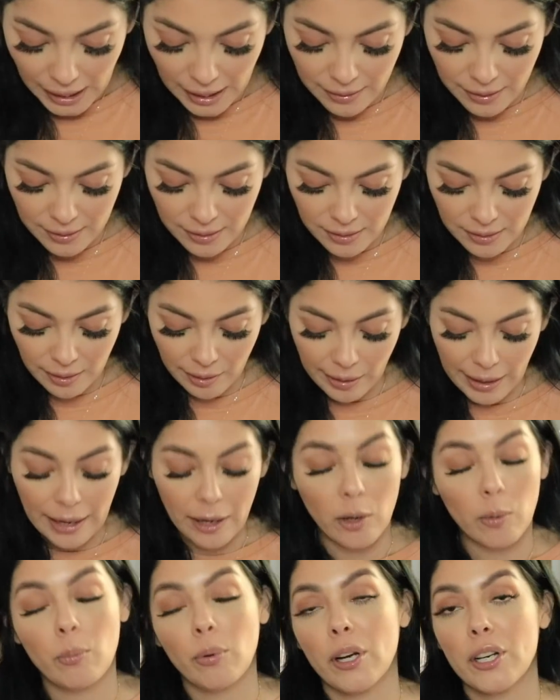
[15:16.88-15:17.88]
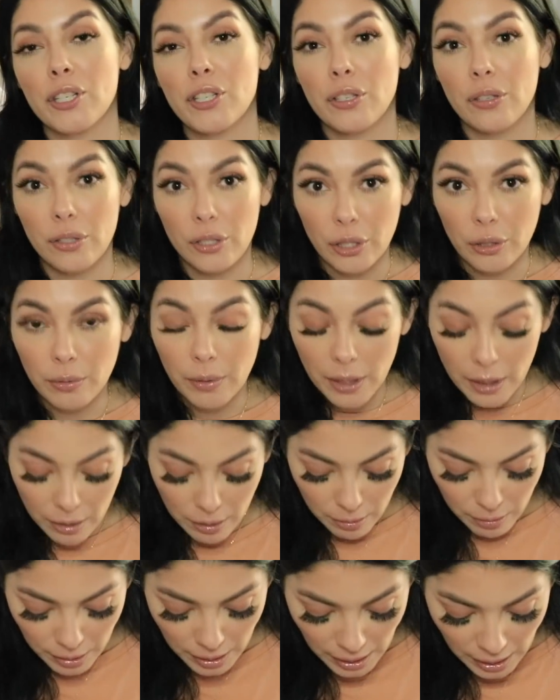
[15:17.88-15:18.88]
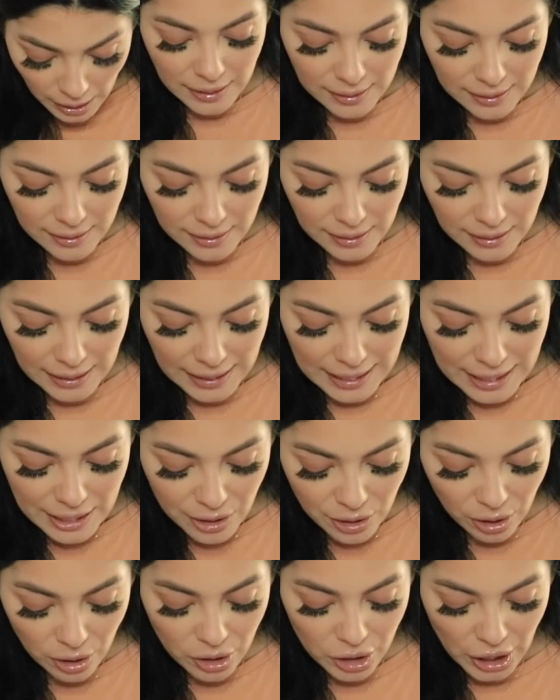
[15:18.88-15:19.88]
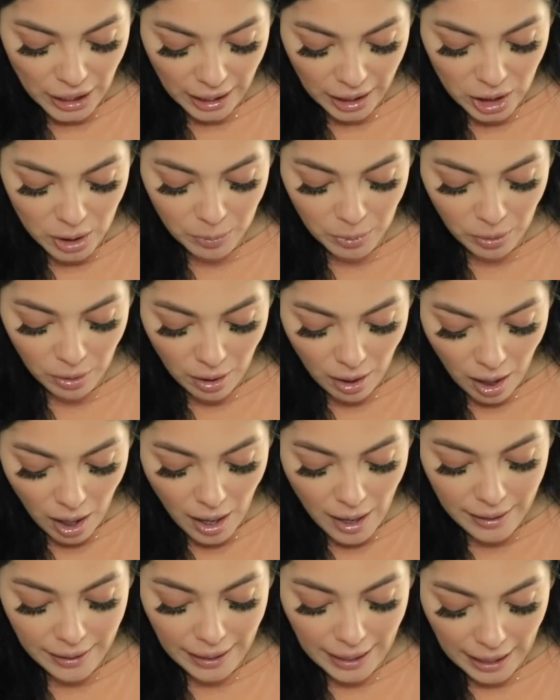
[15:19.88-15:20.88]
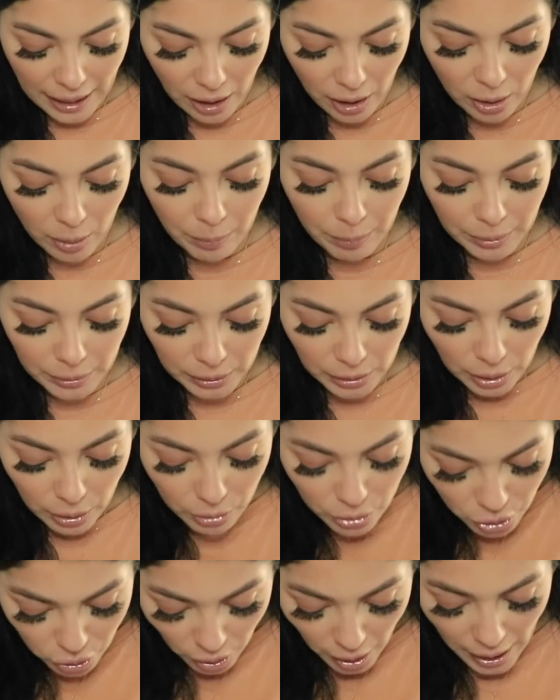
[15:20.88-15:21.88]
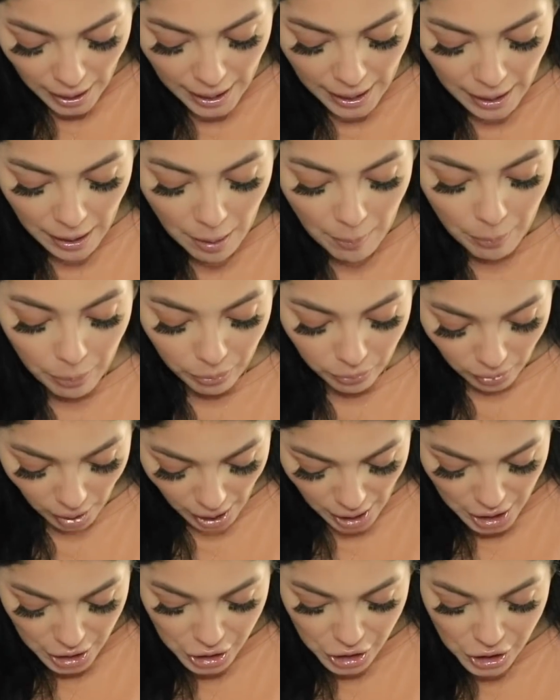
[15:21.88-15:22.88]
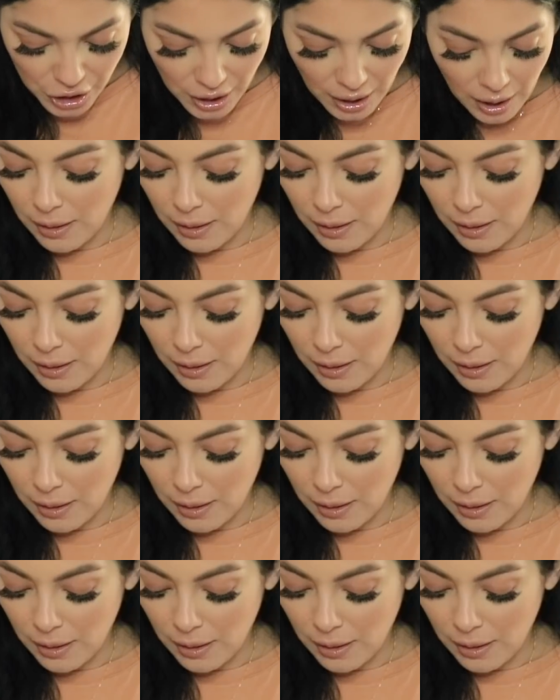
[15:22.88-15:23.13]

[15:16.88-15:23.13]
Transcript: and this is their Airbrush Duo. This is an interchangeable hot air blow dry brush.